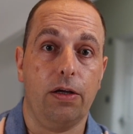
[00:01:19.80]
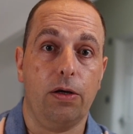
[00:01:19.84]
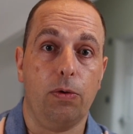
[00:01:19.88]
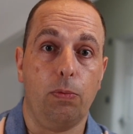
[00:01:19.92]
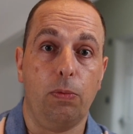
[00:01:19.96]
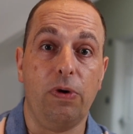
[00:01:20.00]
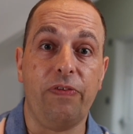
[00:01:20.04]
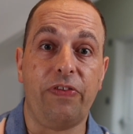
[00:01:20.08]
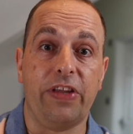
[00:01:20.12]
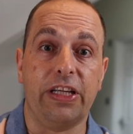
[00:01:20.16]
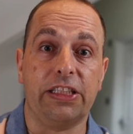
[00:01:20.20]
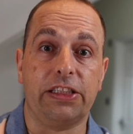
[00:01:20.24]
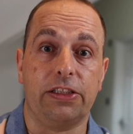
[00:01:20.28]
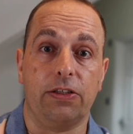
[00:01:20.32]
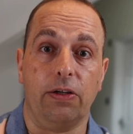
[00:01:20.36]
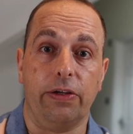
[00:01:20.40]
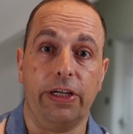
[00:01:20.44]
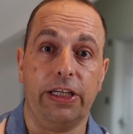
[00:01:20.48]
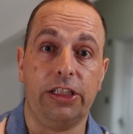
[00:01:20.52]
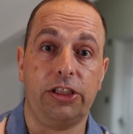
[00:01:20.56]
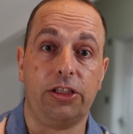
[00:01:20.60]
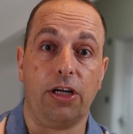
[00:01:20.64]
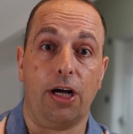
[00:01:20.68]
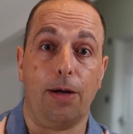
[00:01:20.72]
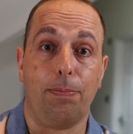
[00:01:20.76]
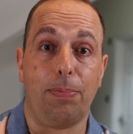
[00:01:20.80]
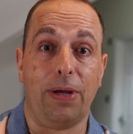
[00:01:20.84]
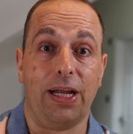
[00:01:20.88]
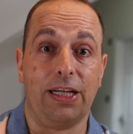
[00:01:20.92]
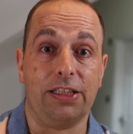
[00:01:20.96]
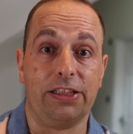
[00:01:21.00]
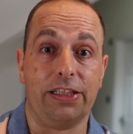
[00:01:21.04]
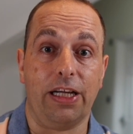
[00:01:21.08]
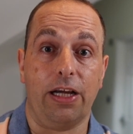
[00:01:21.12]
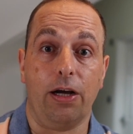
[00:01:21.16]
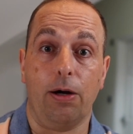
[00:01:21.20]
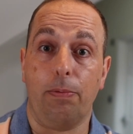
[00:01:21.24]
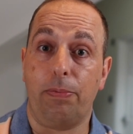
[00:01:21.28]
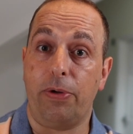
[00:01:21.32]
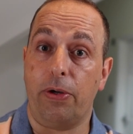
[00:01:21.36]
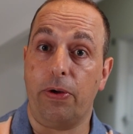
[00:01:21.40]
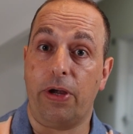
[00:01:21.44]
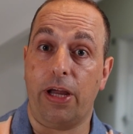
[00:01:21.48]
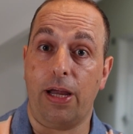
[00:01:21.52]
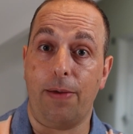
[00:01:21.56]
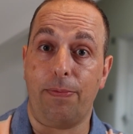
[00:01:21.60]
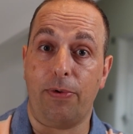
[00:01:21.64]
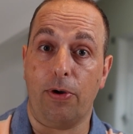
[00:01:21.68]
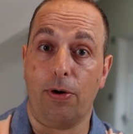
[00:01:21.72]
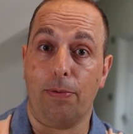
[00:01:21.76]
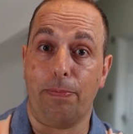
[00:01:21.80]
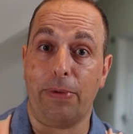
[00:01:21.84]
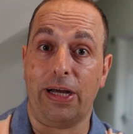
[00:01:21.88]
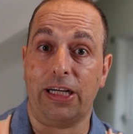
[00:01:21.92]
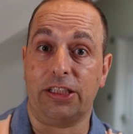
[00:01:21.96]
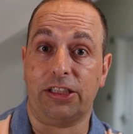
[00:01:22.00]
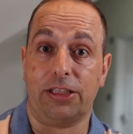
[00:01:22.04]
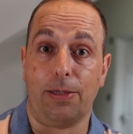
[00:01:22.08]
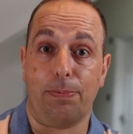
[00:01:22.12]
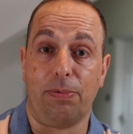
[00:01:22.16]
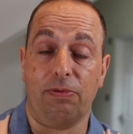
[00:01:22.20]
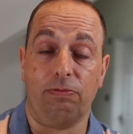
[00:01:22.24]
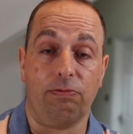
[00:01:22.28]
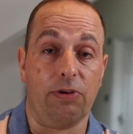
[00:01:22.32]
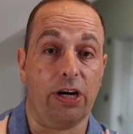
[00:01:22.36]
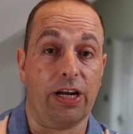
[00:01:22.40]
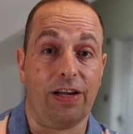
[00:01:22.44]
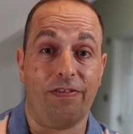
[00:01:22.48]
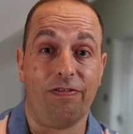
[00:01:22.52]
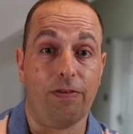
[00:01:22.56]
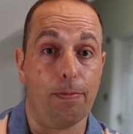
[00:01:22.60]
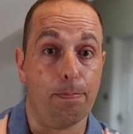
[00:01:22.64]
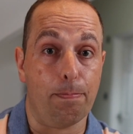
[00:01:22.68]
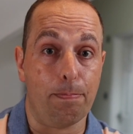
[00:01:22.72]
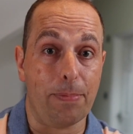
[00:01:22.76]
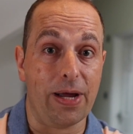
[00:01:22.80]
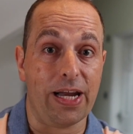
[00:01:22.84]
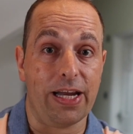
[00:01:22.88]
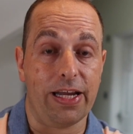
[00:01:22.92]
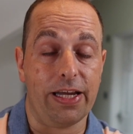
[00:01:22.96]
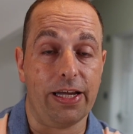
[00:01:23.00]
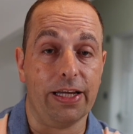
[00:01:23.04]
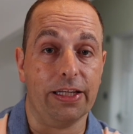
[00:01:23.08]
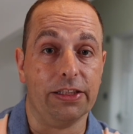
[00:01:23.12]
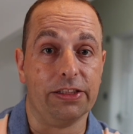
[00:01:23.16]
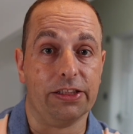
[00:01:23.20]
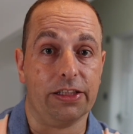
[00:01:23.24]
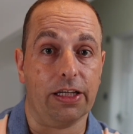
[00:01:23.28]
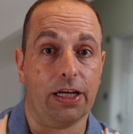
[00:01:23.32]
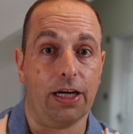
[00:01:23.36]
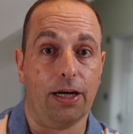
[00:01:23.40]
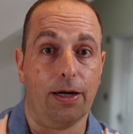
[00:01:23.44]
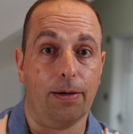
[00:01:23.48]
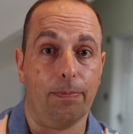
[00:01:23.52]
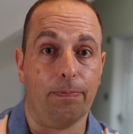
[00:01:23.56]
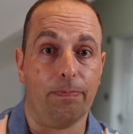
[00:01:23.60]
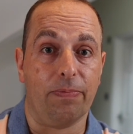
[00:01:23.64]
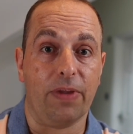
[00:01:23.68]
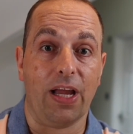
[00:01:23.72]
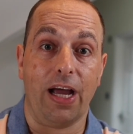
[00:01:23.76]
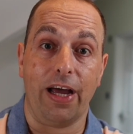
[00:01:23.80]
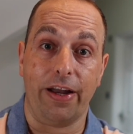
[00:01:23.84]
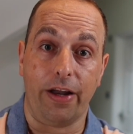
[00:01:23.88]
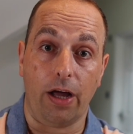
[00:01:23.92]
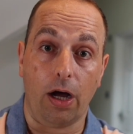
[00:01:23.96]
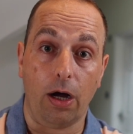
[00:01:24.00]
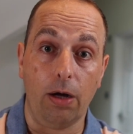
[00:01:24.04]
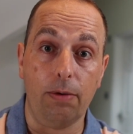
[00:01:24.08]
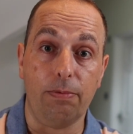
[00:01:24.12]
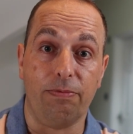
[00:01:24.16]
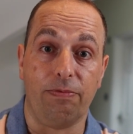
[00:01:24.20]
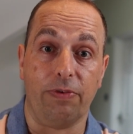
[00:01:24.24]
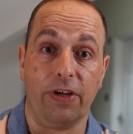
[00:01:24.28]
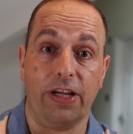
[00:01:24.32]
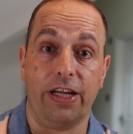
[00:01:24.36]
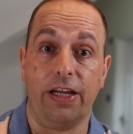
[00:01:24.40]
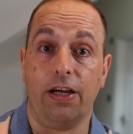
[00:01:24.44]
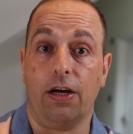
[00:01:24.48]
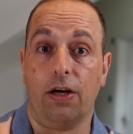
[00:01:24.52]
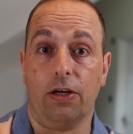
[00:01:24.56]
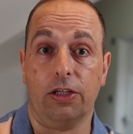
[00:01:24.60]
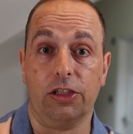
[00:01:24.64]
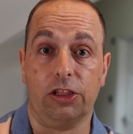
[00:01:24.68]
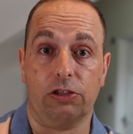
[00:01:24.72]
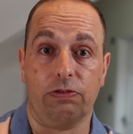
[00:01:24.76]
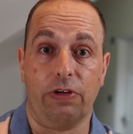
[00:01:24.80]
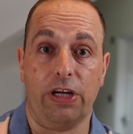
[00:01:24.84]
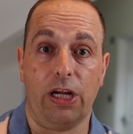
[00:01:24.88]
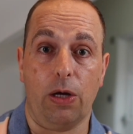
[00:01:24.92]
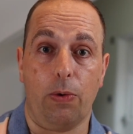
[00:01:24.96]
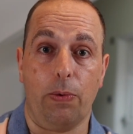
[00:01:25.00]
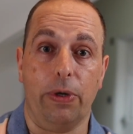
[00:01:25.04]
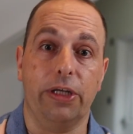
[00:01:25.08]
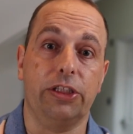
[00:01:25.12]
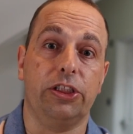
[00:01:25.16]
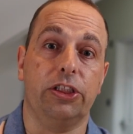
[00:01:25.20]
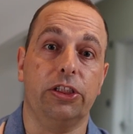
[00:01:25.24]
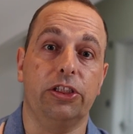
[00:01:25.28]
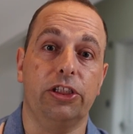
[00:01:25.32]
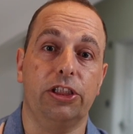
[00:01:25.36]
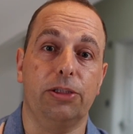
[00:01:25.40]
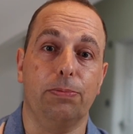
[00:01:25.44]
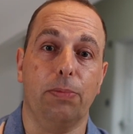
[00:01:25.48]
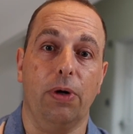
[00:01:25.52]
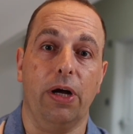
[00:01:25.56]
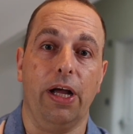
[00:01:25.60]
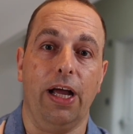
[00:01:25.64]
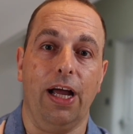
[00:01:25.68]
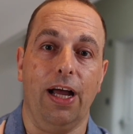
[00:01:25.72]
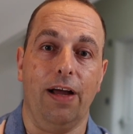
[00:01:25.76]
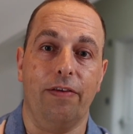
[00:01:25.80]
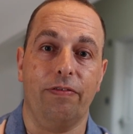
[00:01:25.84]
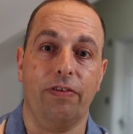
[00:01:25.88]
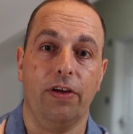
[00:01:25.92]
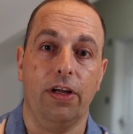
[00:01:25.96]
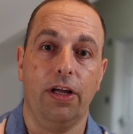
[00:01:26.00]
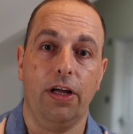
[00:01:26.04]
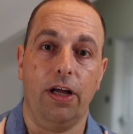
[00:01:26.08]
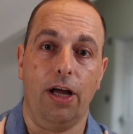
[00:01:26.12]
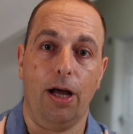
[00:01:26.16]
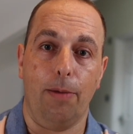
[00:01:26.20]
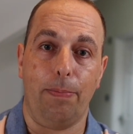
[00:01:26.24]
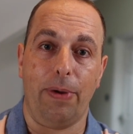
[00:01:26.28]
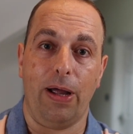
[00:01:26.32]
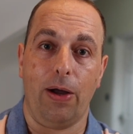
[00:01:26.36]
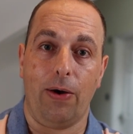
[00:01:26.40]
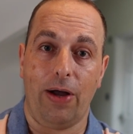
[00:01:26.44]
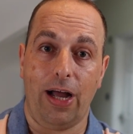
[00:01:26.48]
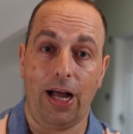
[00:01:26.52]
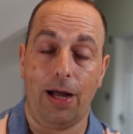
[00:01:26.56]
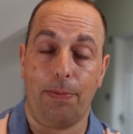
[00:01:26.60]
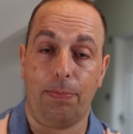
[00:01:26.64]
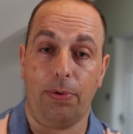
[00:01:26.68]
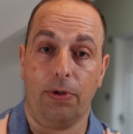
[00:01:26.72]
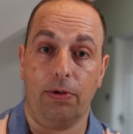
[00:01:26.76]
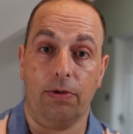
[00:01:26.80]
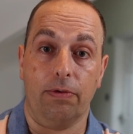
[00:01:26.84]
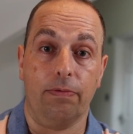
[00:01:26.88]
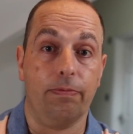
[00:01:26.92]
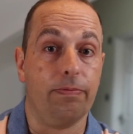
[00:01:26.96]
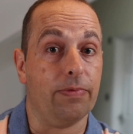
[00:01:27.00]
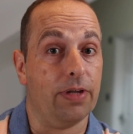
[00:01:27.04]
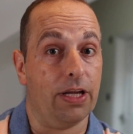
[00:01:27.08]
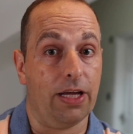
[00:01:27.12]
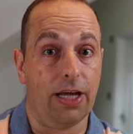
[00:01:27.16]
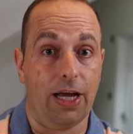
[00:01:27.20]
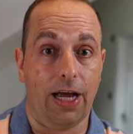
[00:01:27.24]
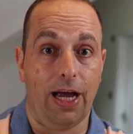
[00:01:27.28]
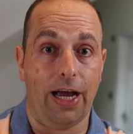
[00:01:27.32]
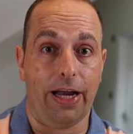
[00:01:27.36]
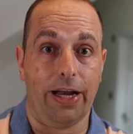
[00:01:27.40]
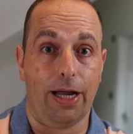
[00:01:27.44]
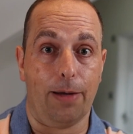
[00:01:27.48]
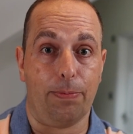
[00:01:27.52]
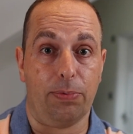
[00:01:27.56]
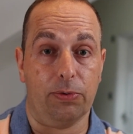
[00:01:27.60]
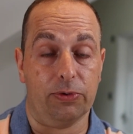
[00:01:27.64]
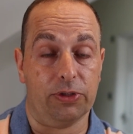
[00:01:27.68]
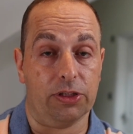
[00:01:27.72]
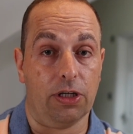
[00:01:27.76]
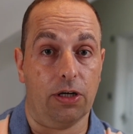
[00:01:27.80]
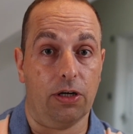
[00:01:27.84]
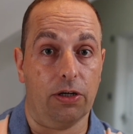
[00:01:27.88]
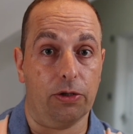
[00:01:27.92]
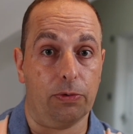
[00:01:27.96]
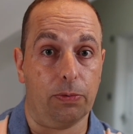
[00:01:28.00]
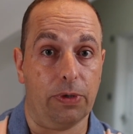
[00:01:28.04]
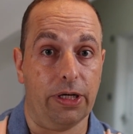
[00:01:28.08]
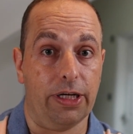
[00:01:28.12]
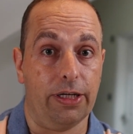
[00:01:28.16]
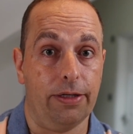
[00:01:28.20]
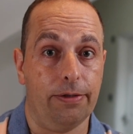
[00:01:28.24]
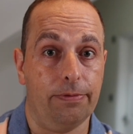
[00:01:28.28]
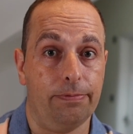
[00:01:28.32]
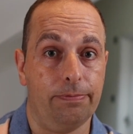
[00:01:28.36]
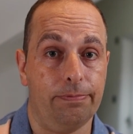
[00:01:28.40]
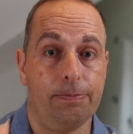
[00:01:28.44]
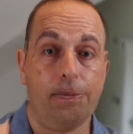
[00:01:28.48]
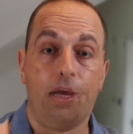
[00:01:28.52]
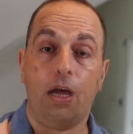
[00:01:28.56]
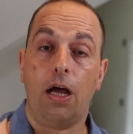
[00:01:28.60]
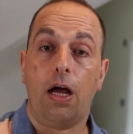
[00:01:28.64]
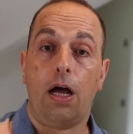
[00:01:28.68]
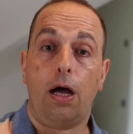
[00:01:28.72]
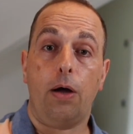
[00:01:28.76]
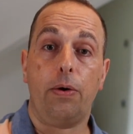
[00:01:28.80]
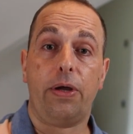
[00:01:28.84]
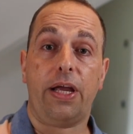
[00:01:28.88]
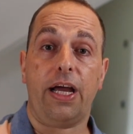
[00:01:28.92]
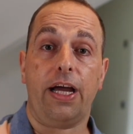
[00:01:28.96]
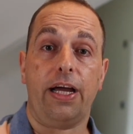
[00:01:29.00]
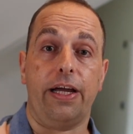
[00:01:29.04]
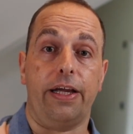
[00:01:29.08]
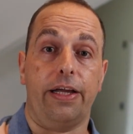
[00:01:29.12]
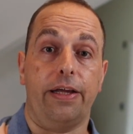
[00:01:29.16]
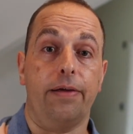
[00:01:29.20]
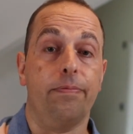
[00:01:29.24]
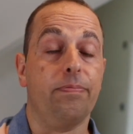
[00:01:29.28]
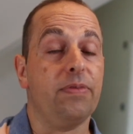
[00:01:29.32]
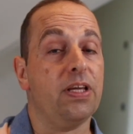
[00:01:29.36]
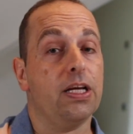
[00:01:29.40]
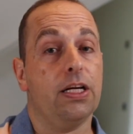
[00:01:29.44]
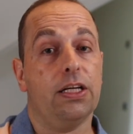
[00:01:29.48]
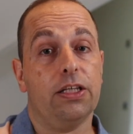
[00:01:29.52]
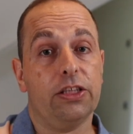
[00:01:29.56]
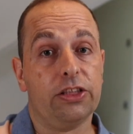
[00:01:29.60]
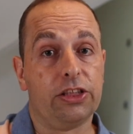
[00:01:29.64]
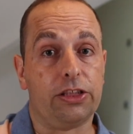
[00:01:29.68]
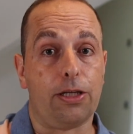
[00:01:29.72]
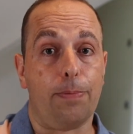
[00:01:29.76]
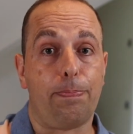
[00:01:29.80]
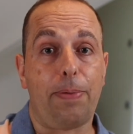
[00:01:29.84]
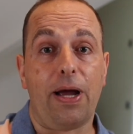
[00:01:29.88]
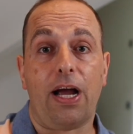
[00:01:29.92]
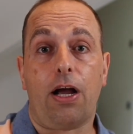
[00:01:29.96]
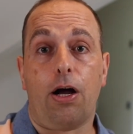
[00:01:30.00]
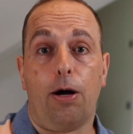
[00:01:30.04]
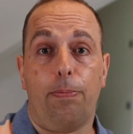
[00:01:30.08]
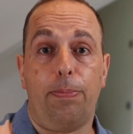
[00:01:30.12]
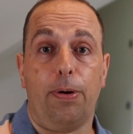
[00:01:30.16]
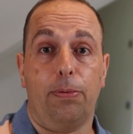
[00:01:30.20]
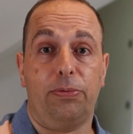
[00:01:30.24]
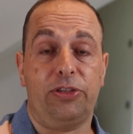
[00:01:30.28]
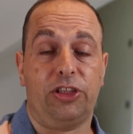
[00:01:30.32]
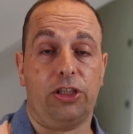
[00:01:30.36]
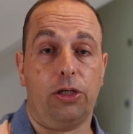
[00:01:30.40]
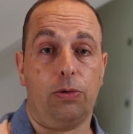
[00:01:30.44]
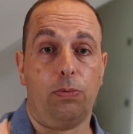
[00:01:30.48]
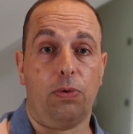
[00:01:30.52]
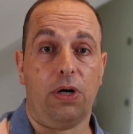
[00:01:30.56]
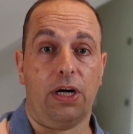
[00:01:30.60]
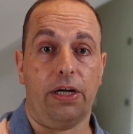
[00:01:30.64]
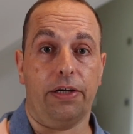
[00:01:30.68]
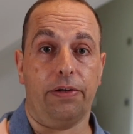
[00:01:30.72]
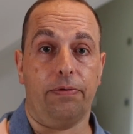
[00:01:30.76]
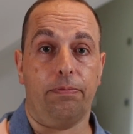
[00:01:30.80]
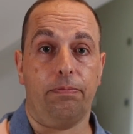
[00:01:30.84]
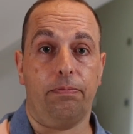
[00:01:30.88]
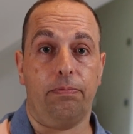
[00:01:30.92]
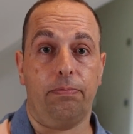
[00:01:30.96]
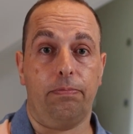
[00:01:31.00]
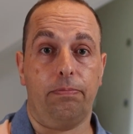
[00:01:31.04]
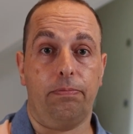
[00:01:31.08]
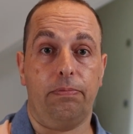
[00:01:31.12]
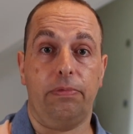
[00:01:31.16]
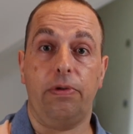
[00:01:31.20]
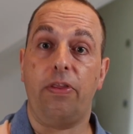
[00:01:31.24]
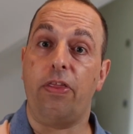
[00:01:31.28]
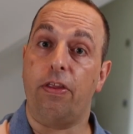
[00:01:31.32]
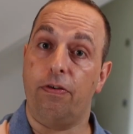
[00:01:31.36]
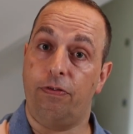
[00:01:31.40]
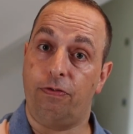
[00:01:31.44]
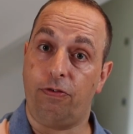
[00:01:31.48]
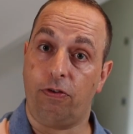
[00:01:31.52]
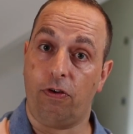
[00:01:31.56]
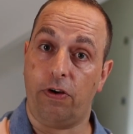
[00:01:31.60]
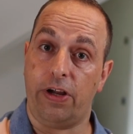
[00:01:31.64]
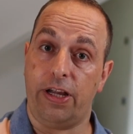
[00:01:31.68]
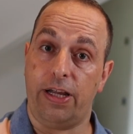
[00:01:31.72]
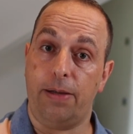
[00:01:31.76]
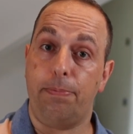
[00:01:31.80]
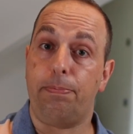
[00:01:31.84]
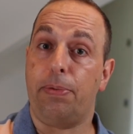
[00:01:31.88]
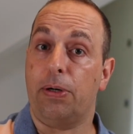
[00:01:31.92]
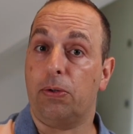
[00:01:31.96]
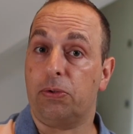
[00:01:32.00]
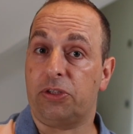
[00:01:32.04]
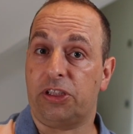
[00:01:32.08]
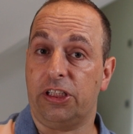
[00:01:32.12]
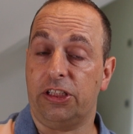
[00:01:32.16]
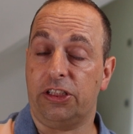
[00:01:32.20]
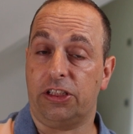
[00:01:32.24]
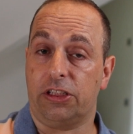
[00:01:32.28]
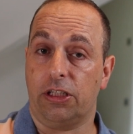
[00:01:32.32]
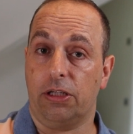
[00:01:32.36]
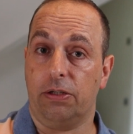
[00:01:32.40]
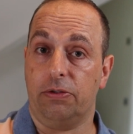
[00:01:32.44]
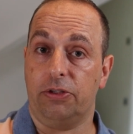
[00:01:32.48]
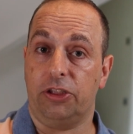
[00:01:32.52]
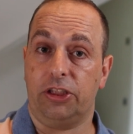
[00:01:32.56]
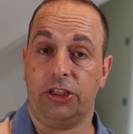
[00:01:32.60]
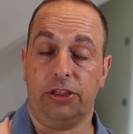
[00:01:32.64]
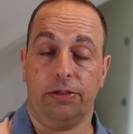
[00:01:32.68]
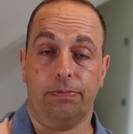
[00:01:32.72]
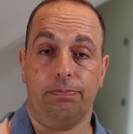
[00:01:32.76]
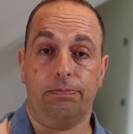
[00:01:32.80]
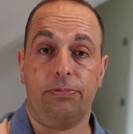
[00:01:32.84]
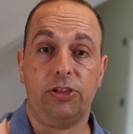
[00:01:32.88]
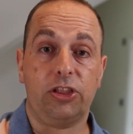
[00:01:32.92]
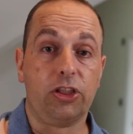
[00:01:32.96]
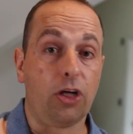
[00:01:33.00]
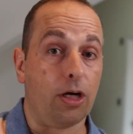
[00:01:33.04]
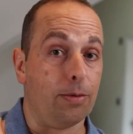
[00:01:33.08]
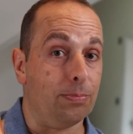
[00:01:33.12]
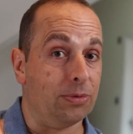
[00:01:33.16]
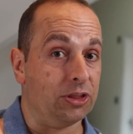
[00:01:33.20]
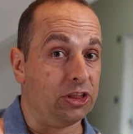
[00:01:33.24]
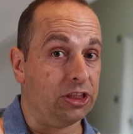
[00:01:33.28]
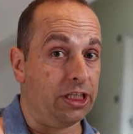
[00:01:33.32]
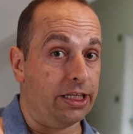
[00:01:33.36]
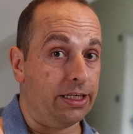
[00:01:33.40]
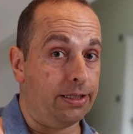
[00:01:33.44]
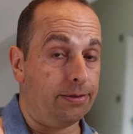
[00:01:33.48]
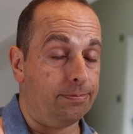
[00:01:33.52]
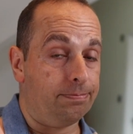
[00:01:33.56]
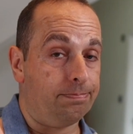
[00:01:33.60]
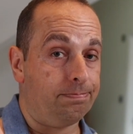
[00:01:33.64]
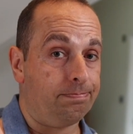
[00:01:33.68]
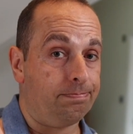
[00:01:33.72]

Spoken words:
With this knowledge, I plan to help you keep your Macs up and running for many years to come, and hopefully answer any questions you might have about Apple and Apple's hardware. Okay, so backup option 1, the free built-in solution, Time Machine.